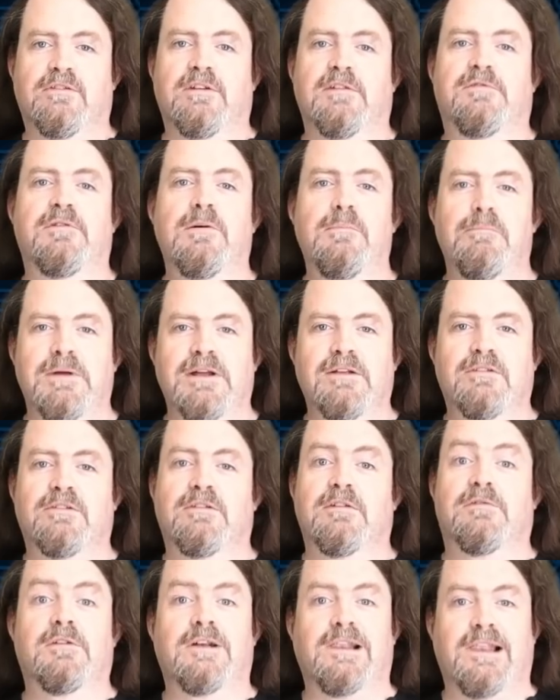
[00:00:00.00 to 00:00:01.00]
different bits,
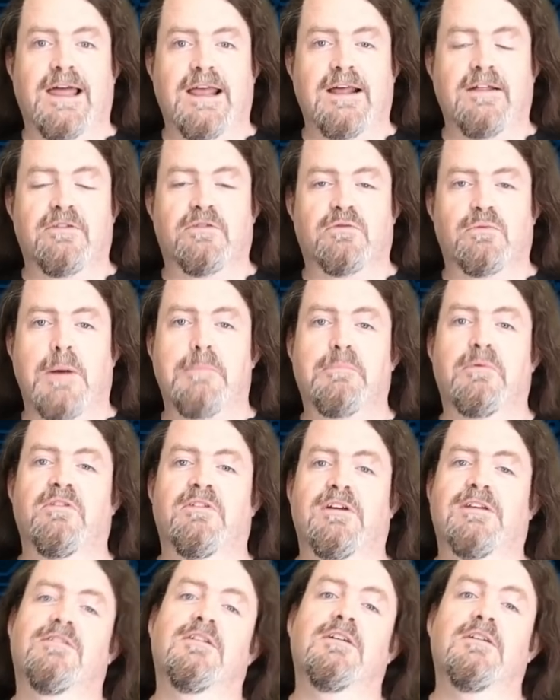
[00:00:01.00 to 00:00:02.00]
different lengths,
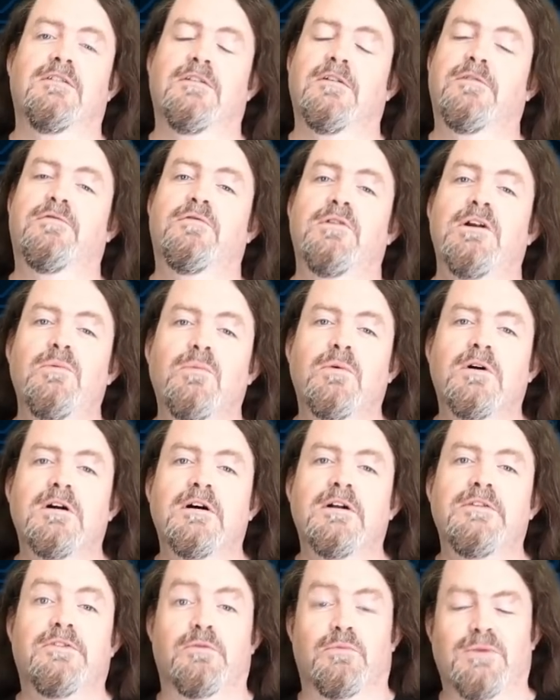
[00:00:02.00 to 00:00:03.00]
representing different
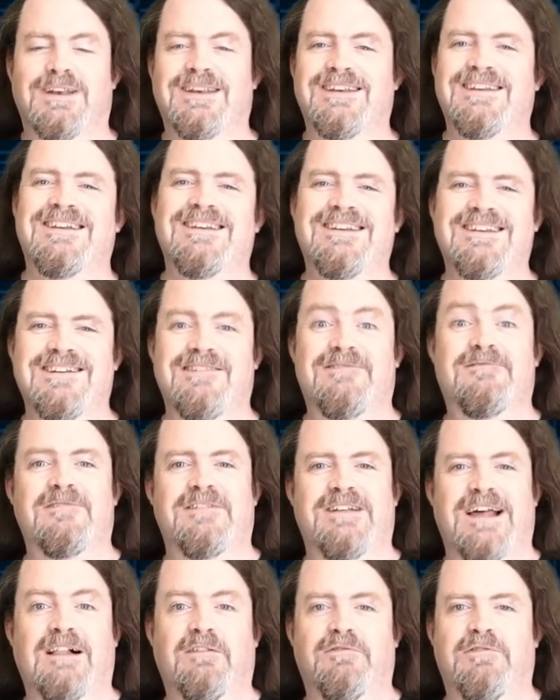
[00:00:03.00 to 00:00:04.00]
words written in
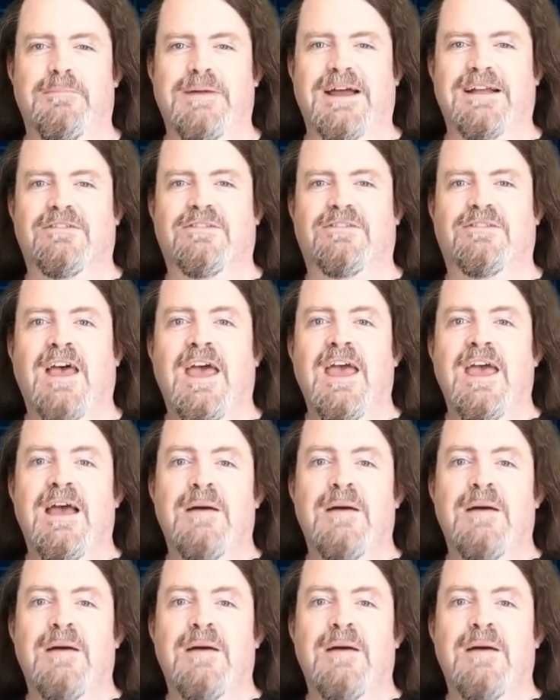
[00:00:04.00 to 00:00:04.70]
different alphabets,